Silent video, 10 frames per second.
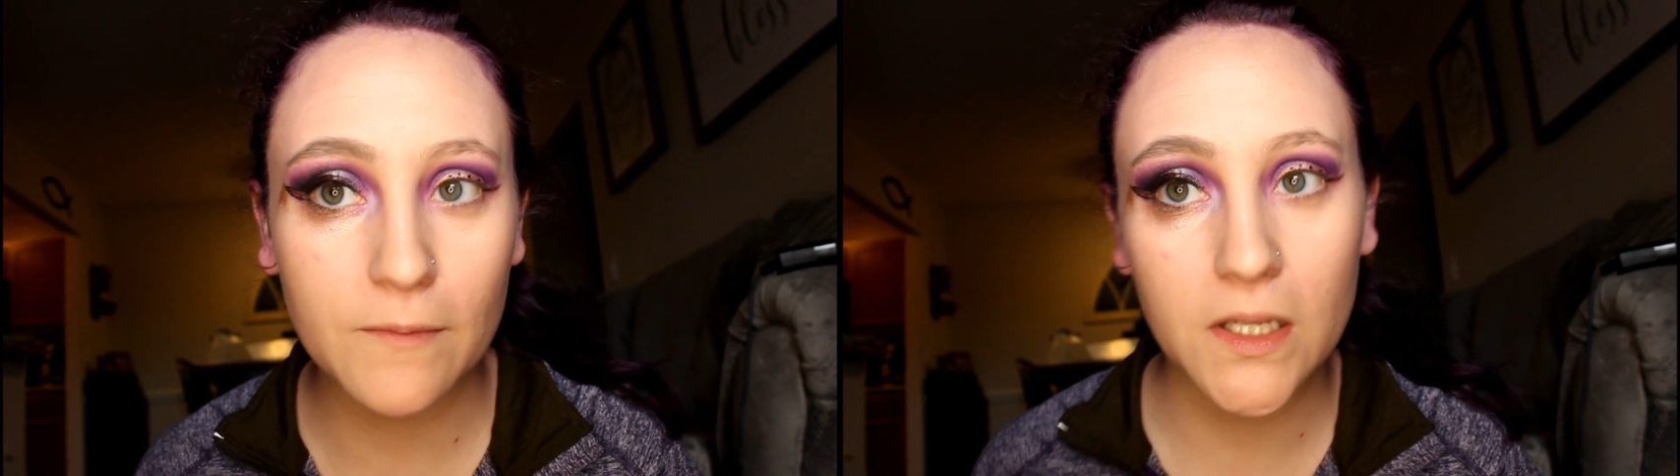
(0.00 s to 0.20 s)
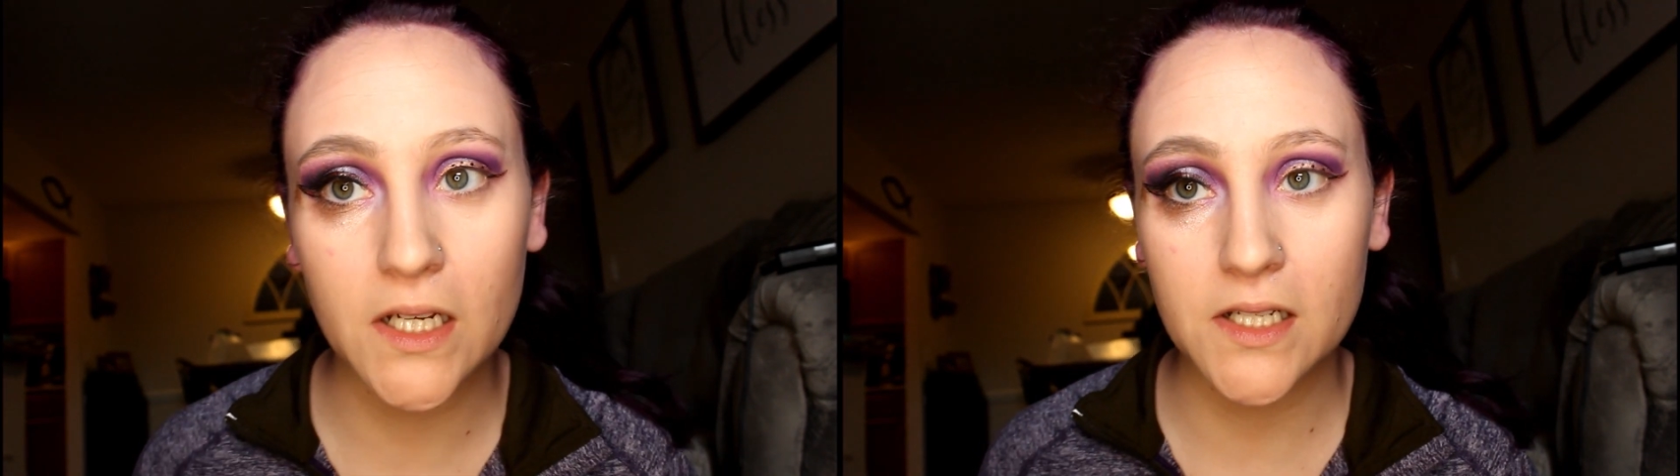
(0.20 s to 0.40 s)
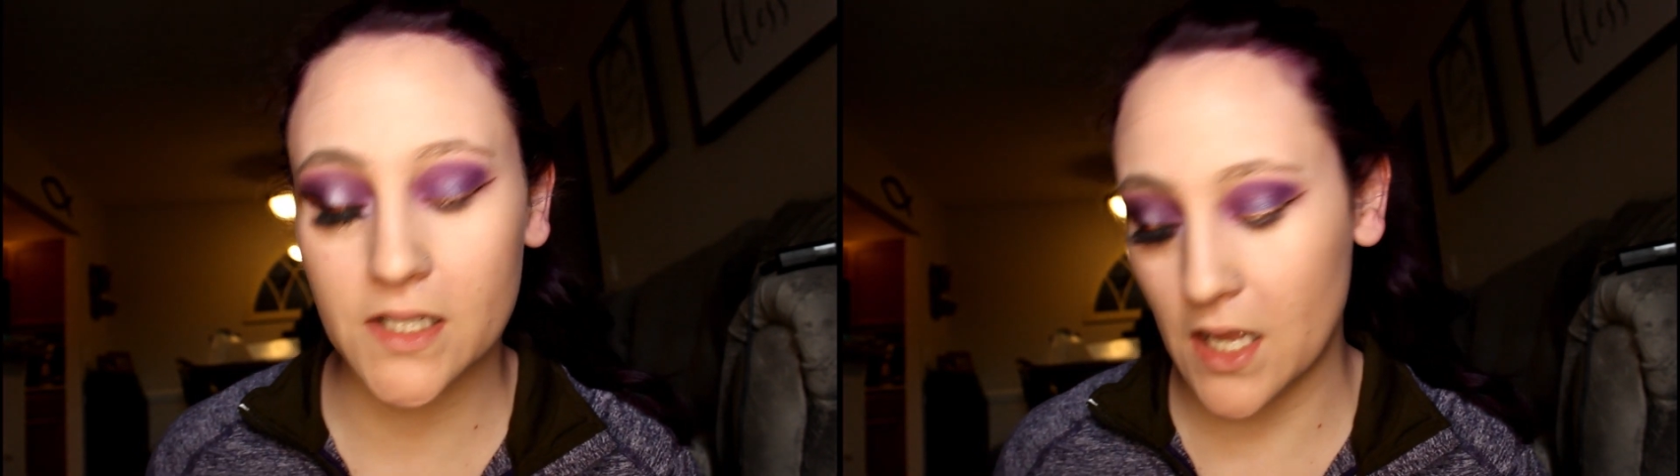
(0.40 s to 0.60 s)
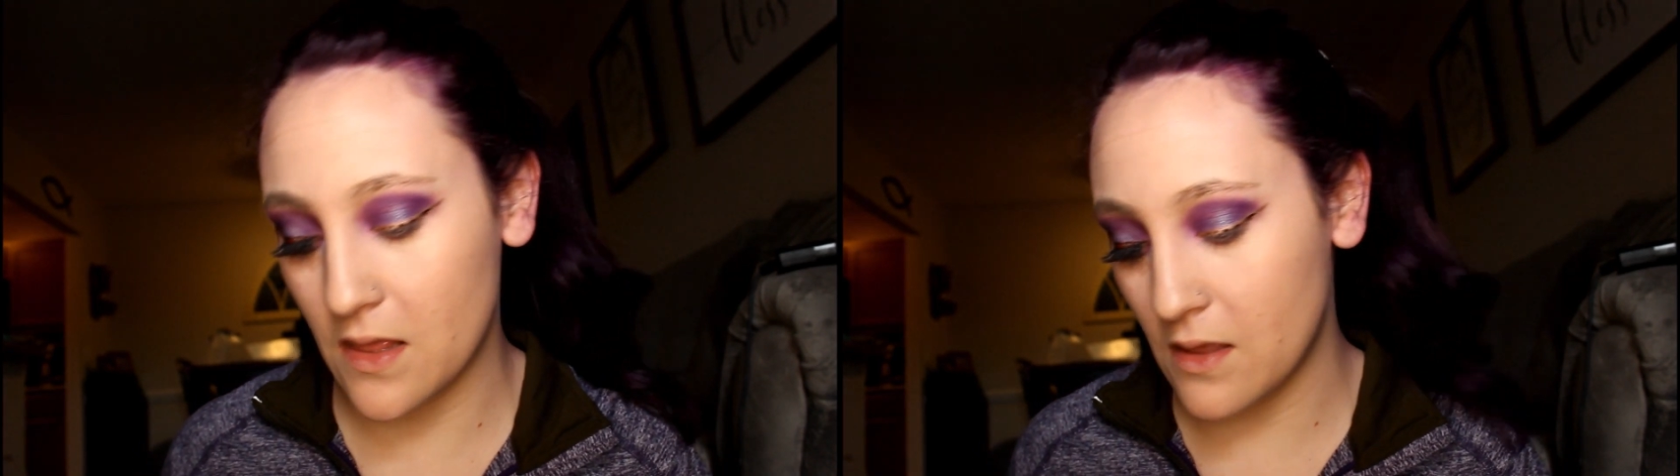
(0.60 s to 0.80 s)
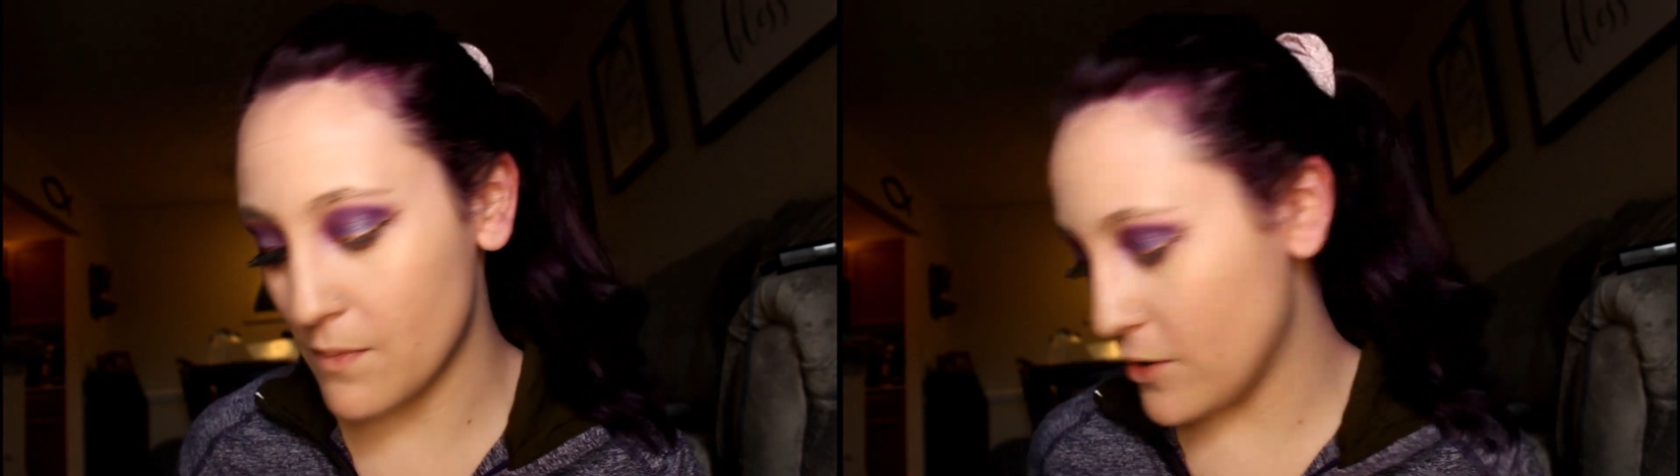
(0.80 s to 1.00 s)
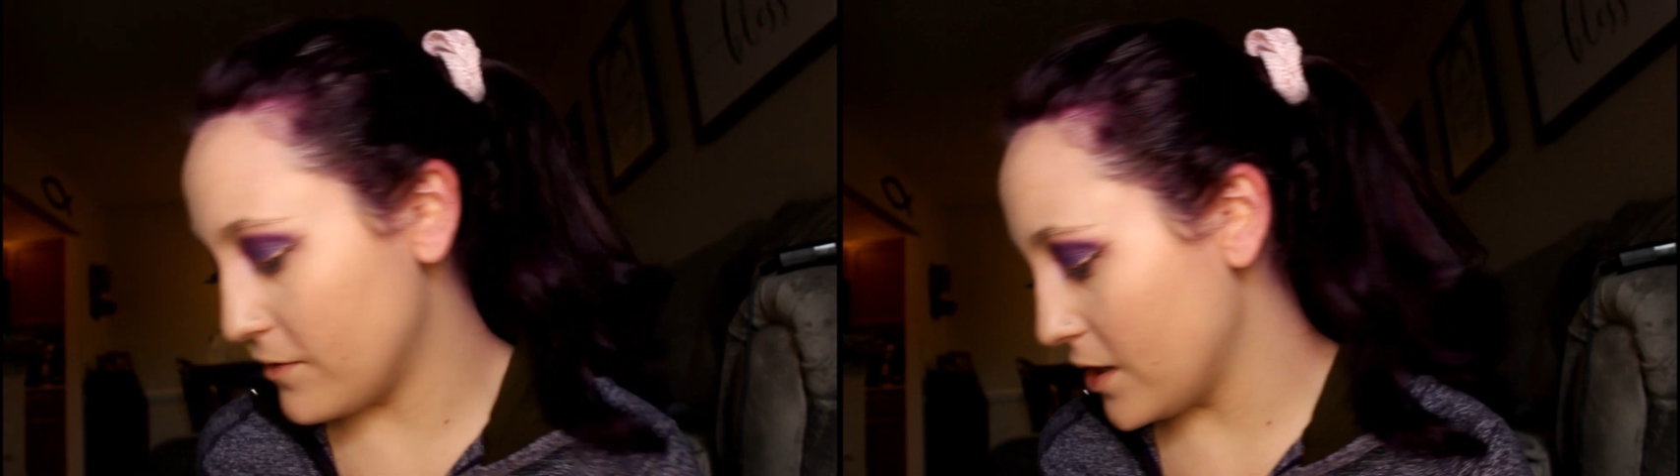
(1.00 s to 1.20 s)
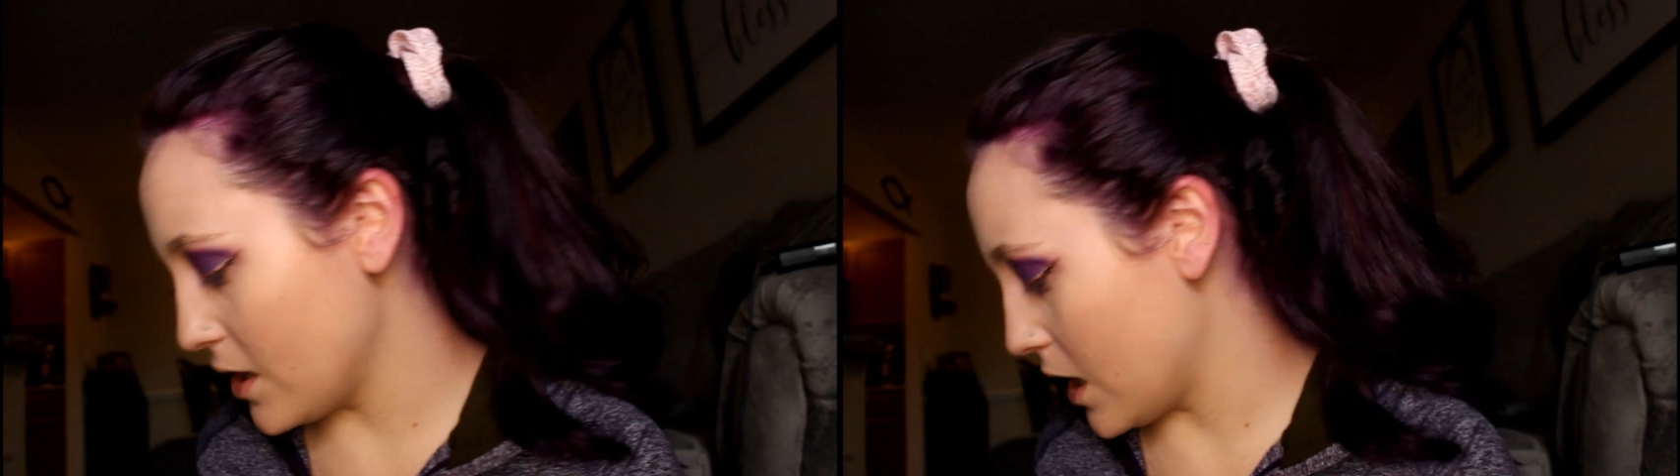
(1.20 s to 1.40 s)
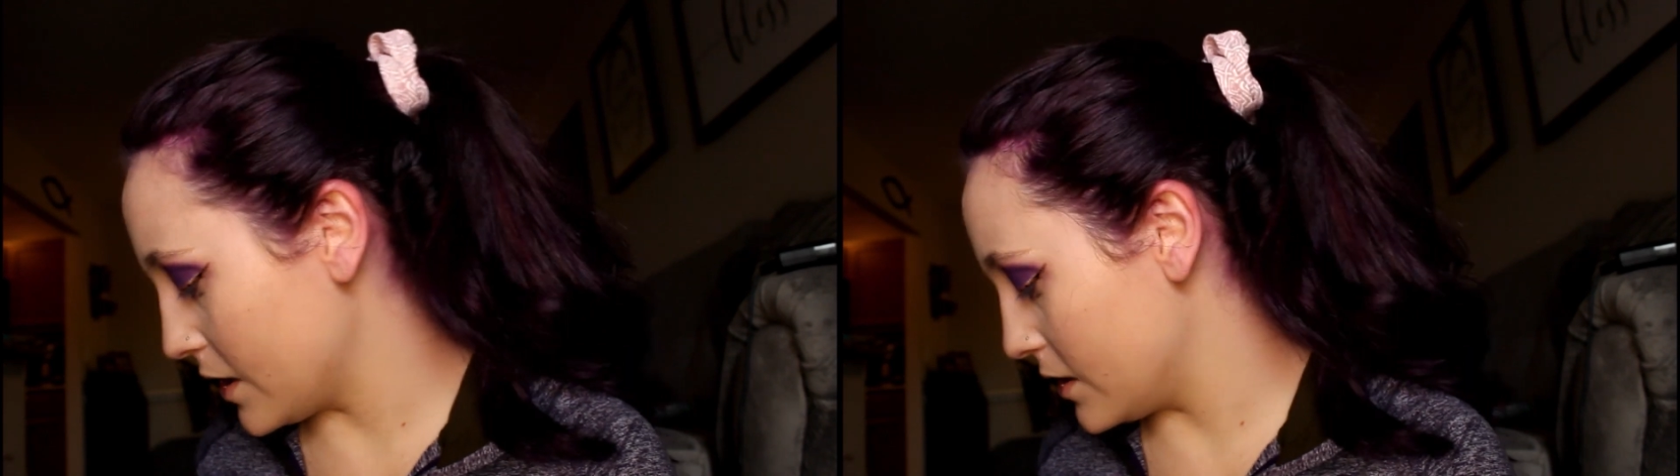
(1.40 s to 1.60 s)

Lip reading: because in the movie